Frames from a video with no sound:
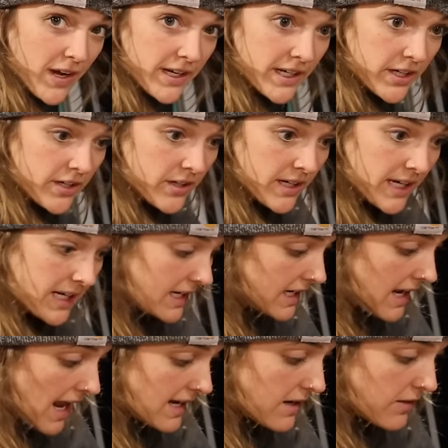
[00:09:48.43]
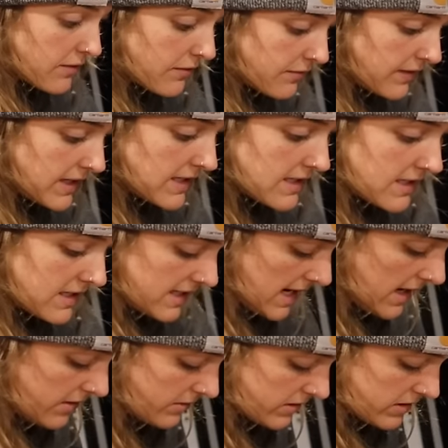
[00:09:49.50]
on here and connect the feet
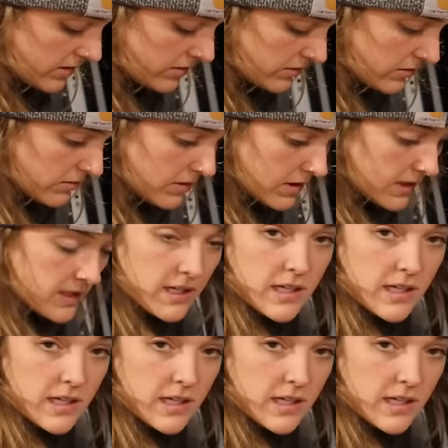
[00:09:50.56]
down to